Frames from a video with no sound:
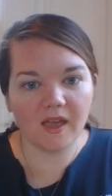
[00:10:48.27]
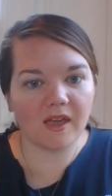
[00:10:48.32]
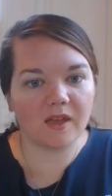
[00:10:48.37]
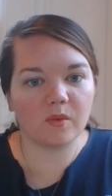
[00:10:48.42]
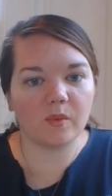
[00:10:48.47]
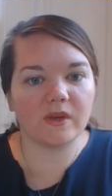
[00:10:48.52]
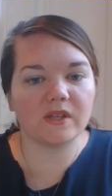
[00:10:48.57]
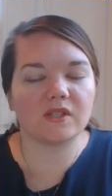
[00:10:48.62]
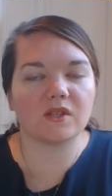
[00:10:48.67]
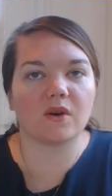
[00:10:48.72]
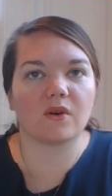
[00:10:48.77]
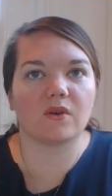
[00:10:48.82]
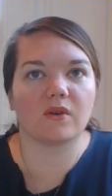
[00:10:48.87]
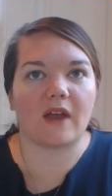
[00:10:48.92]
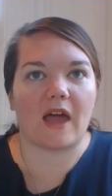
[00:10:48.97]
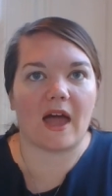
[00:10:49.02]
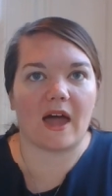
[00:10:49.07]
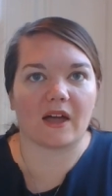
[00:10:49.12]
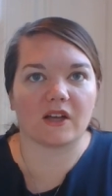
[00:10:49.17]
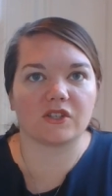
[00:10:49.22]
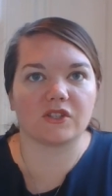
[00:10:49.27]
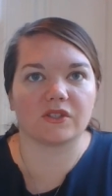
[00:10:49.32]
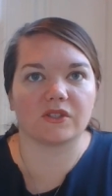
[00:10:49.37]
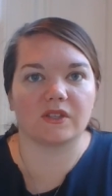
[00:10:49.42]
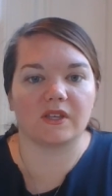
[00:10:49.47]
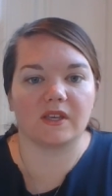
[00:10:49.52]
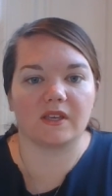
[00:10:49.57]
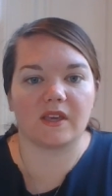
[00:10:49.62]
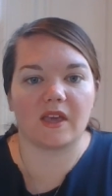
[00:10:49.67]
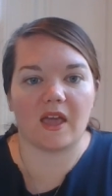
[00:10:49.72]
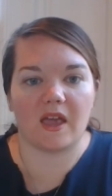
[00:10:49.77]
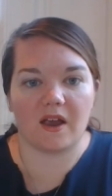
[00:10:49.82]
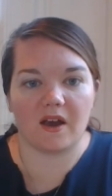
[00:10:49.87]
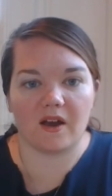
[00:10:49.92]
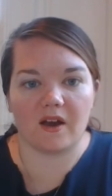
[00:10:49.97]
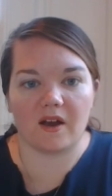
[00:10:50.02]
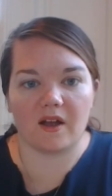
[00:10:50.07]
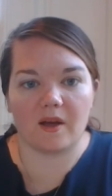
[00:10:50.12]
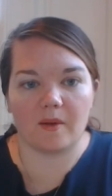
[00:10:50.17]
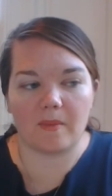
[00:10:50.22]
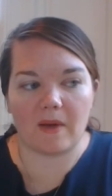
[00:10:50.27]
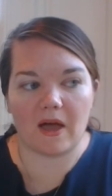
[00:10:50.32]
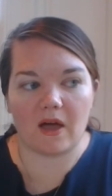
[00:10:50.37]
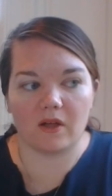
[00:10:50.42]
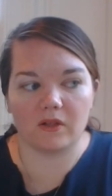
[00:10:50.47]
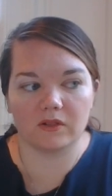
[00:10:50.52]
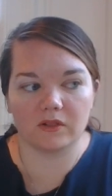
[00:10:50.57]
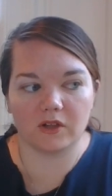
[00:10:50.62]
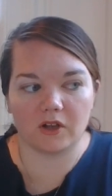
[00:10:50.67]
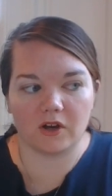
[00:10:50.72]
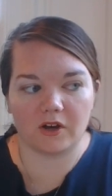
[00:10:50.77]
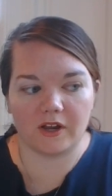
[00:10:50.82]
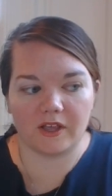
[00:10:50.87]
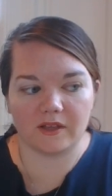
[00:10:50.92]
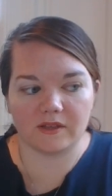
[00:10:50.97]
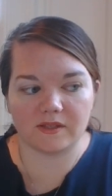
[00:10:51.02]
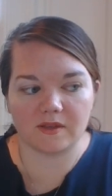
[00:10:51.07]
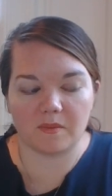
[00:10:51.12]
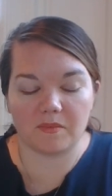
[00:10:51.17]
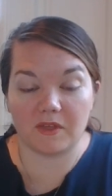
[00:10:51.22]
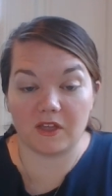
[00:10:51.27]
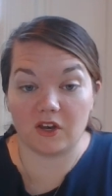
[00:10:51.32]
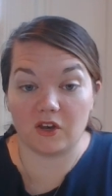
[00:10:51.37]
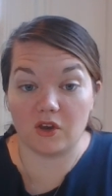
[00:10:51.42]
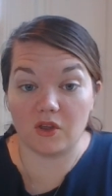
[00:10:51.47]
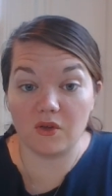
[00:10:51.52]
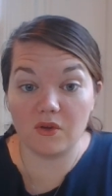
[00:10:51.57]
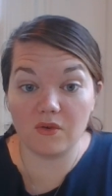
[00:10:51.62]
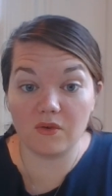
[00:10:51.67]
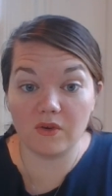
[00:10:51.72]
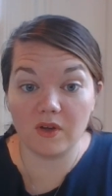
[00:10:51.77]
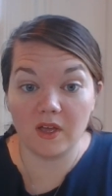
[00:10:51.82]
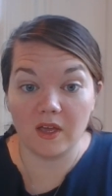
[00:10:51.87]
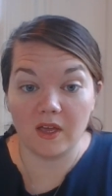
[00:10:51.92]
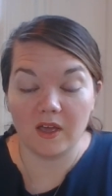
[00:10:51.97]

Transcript: and we don't actually care about learning something new.